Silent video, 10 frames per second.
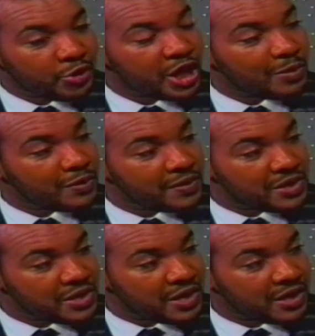you came on the
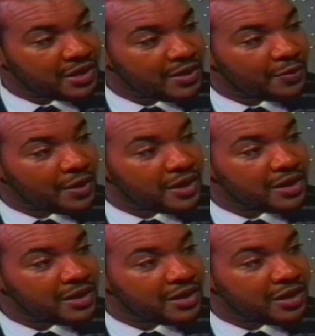scene,
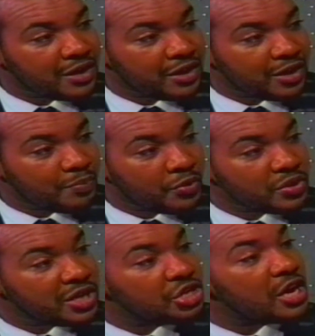then a
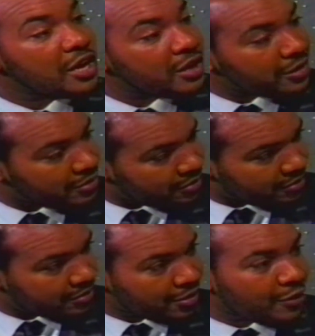protege
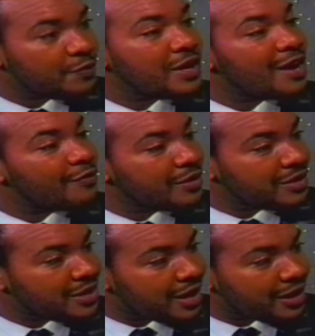of the
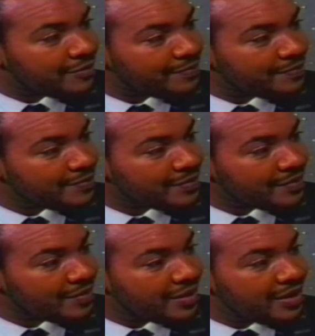African Teller.
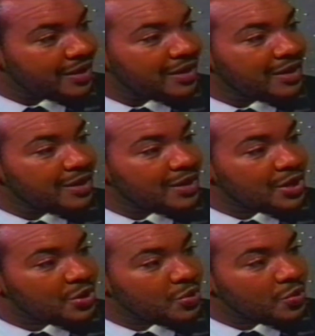
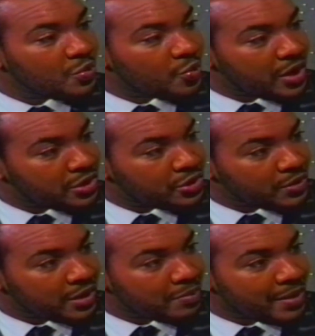You went to
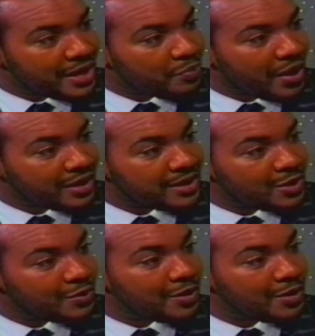the band practice with